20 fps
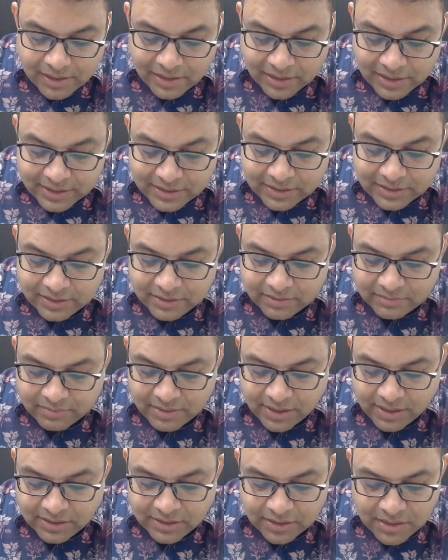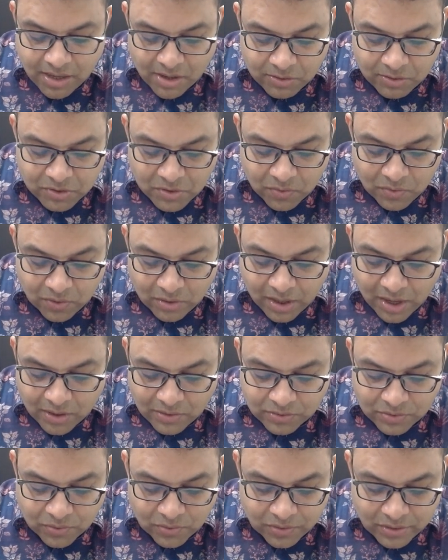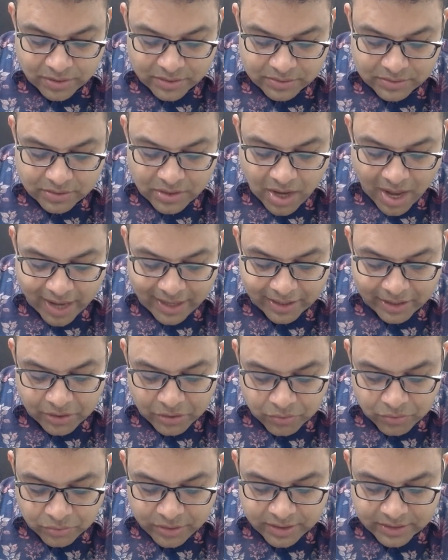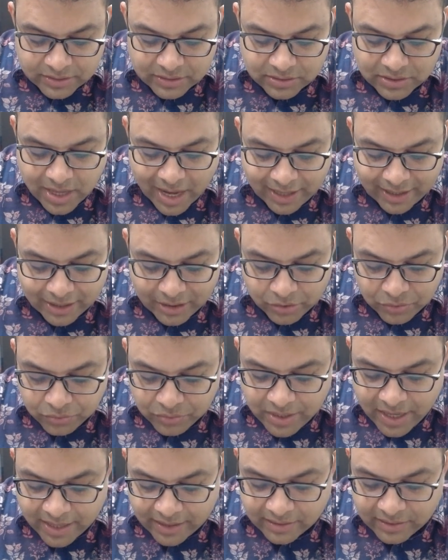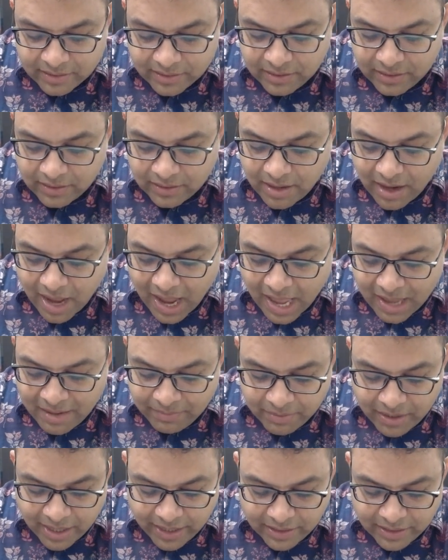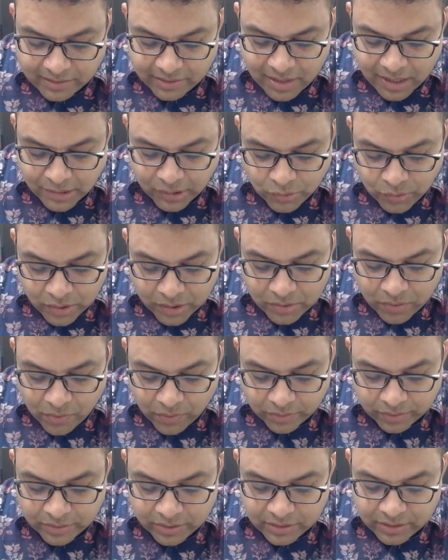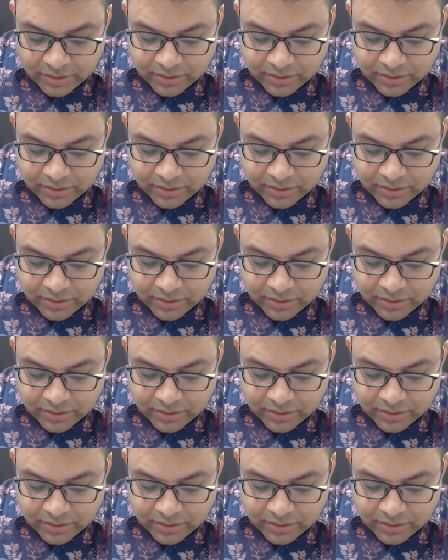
Listen, monks and householders, I can do this, I can do that, I am right and you are wrong.